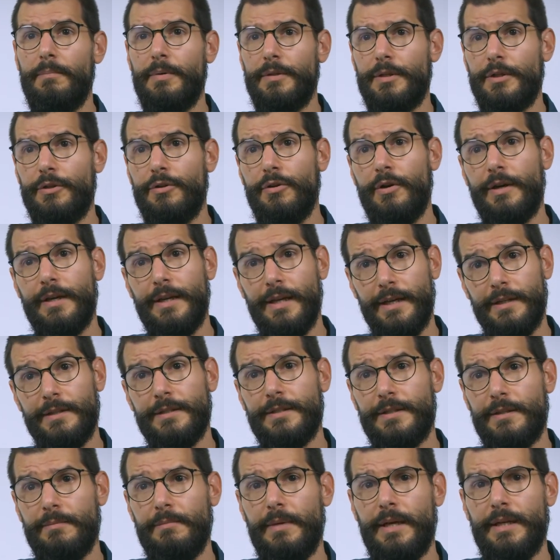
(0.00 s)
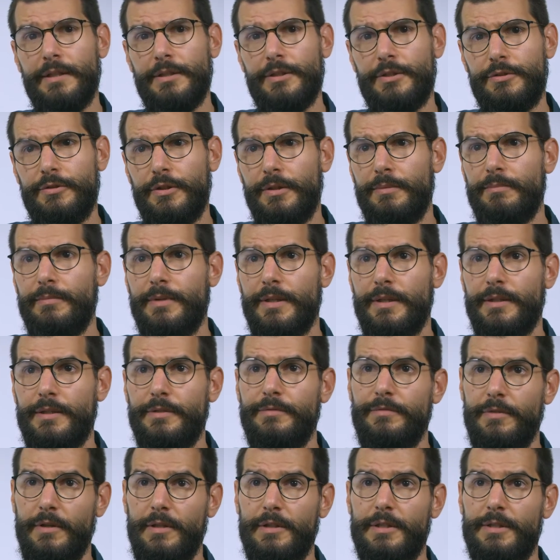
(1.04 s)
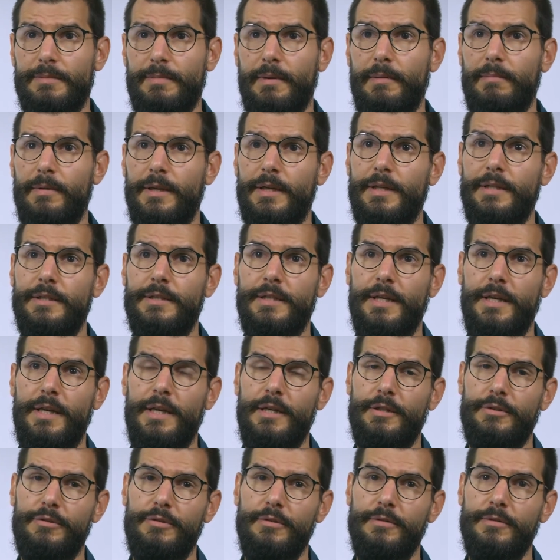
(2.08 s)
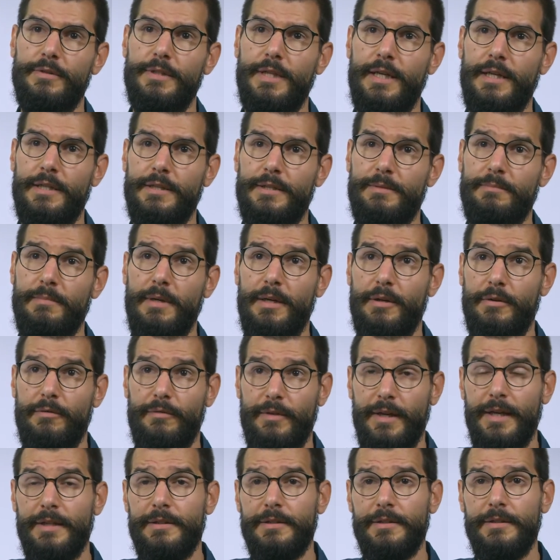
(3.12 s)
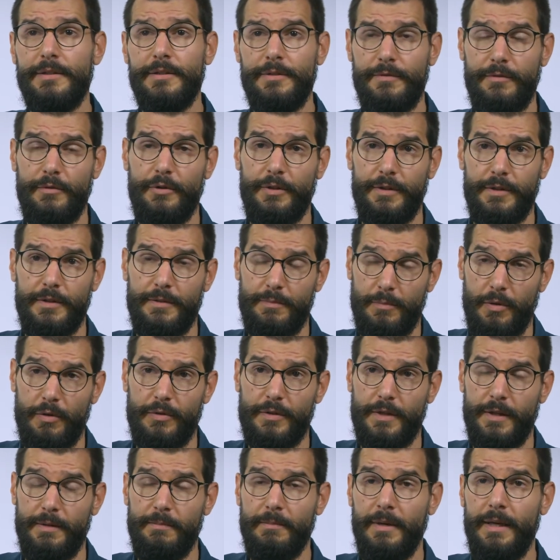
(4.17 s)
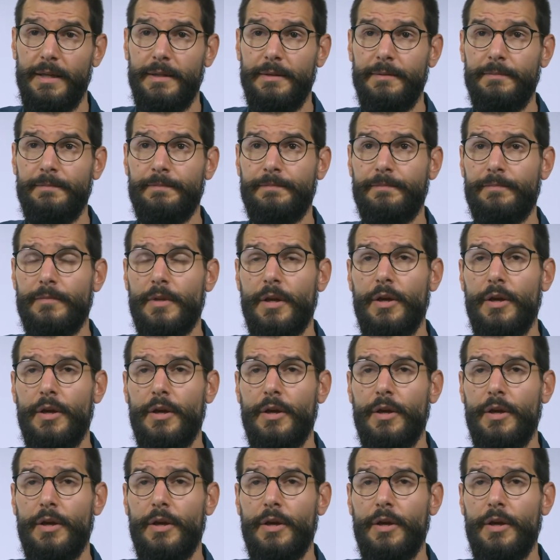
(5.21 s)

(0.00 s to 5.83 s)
But I go against the mainstream that defines public intellectuals as men of letters, for it is mostly men,